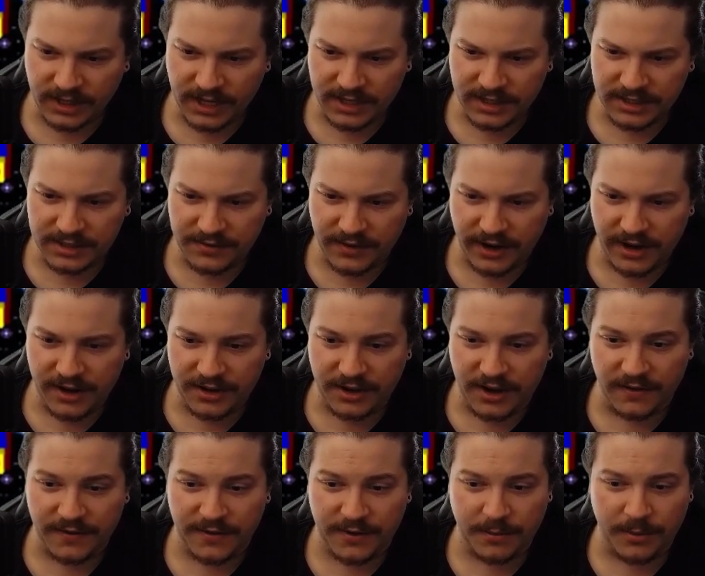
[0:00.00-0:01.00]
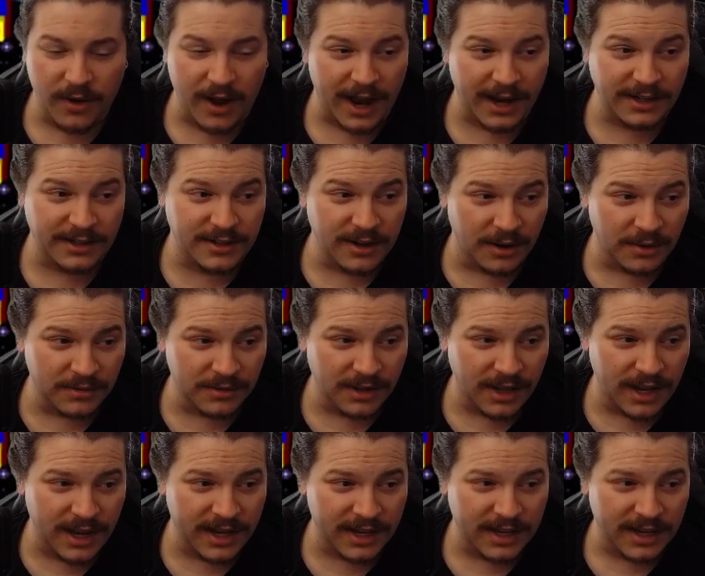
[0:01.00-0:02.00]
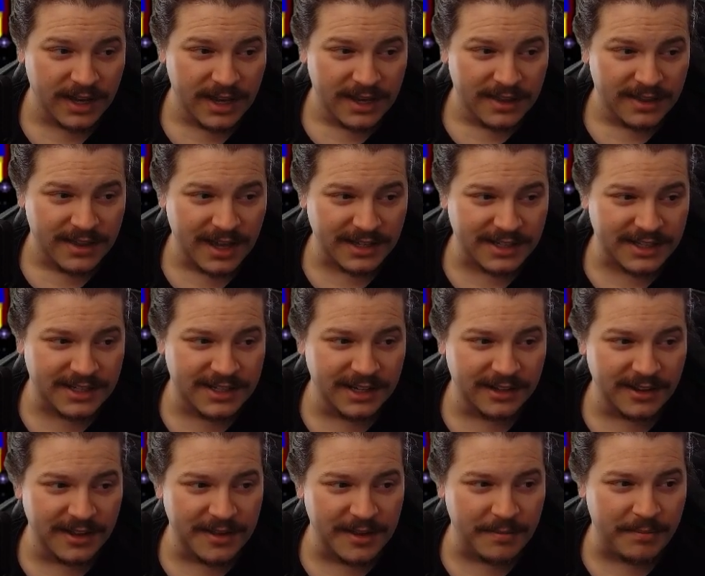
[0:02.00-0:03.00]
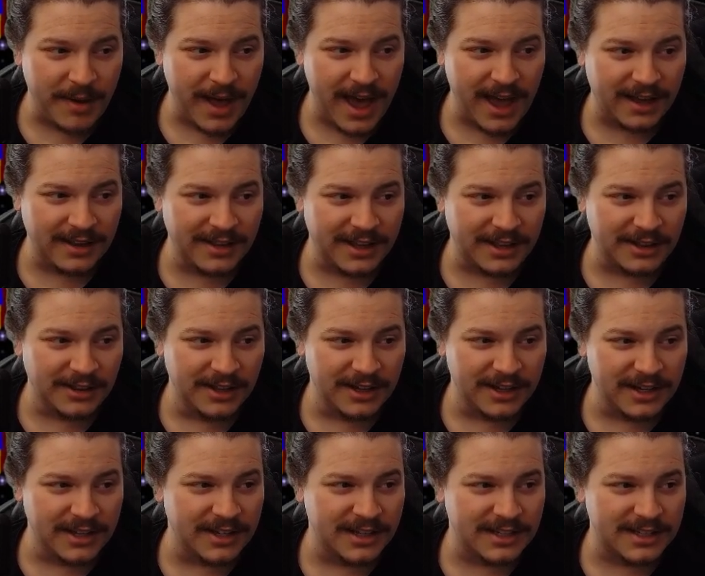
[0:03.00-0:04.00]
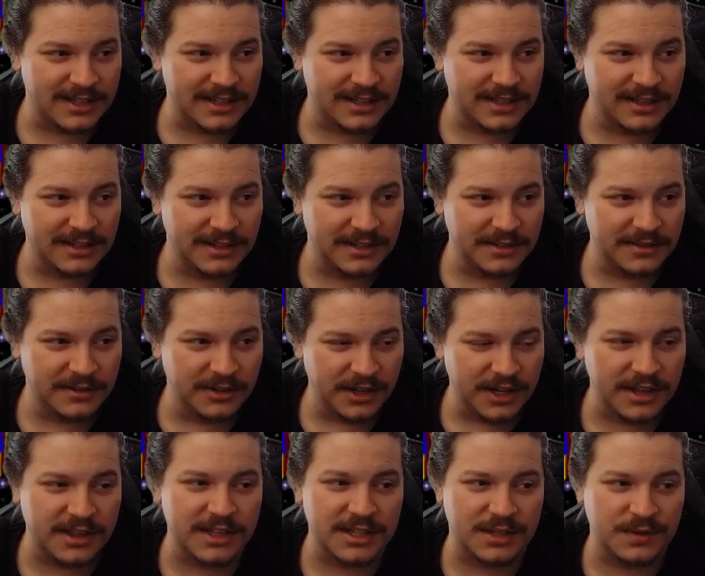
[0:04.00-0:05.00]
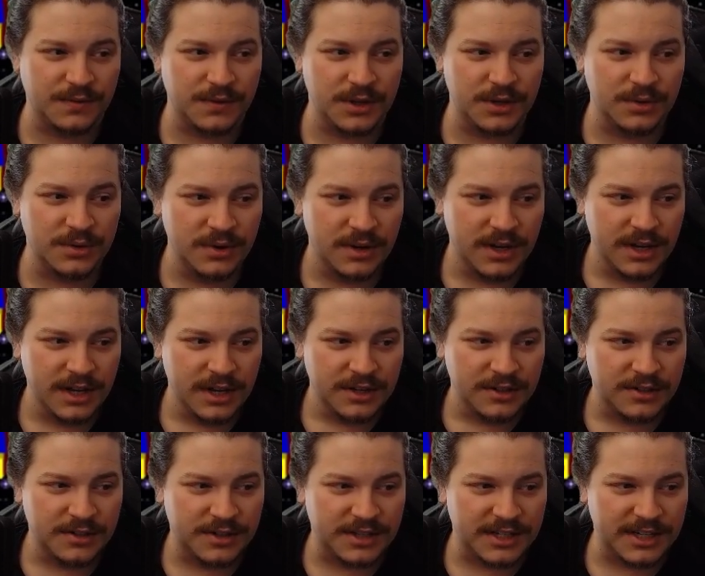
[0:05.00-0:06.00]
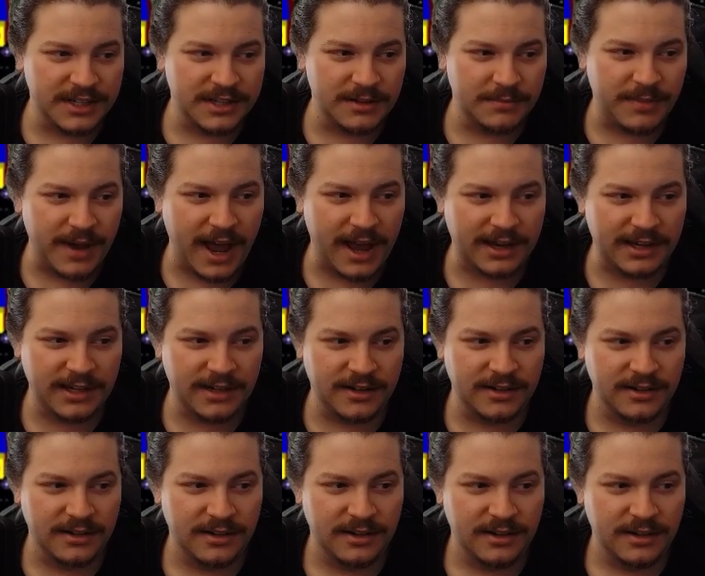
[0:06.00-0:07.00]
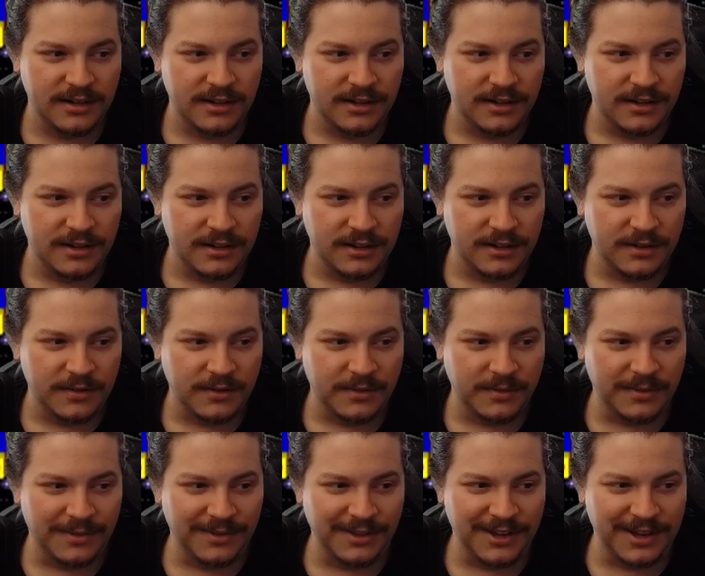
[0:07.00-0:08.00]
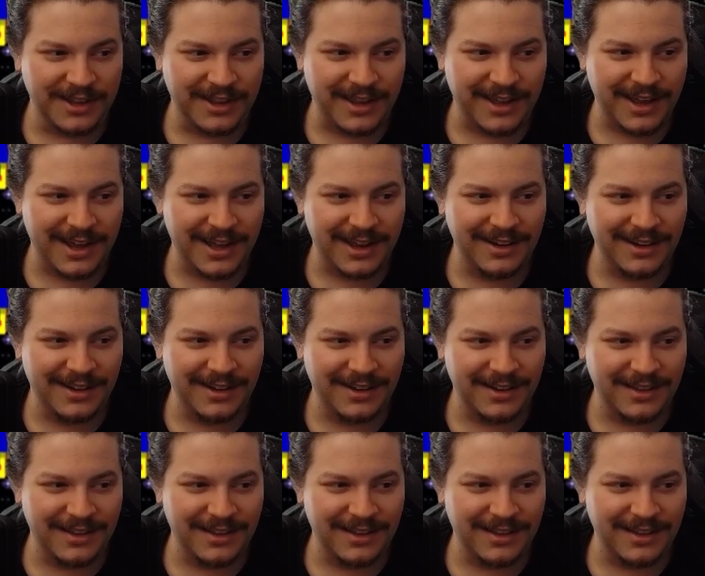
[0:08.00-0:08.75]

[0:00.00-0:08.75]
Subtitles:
think it's very uncomfortable. I don't like that still in the back. Like, look at this. Look at this view. Do you see in the back here? Look at that.